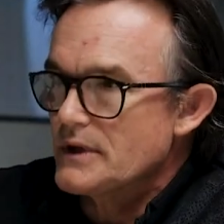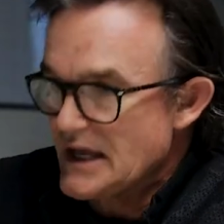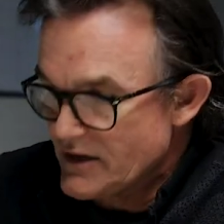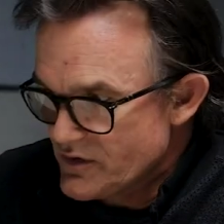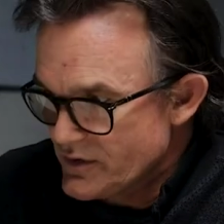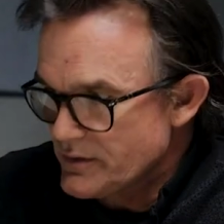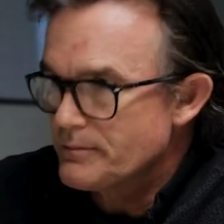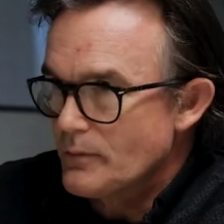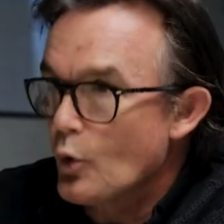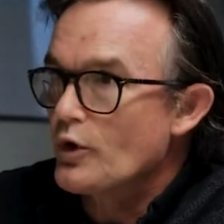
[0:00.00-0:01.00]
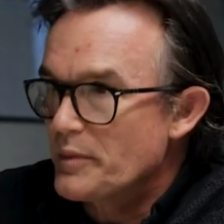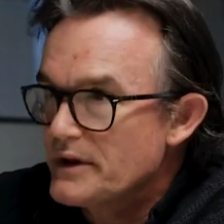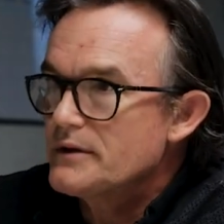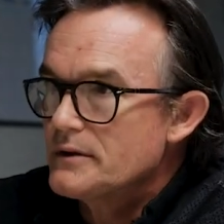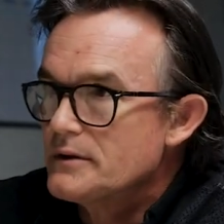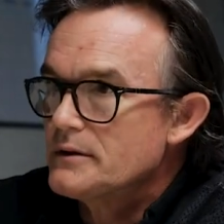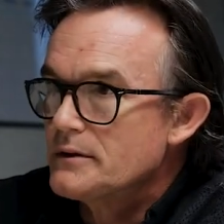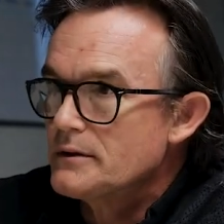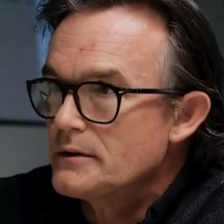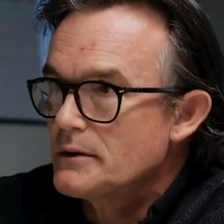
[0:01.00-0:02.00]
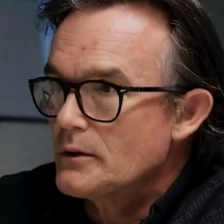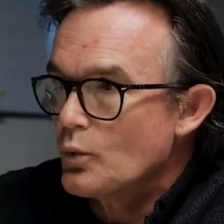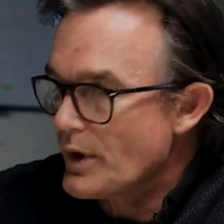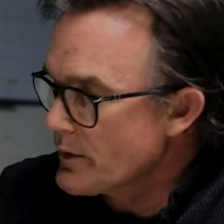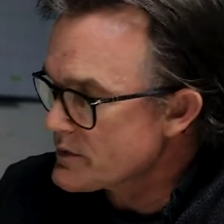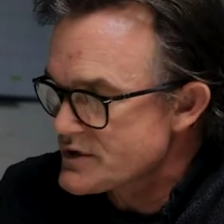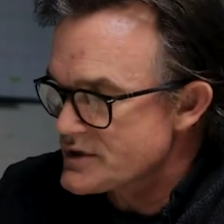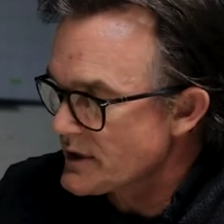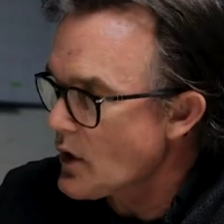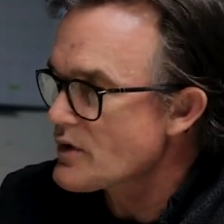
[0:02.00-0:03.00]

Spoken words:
into orbit where it was just like,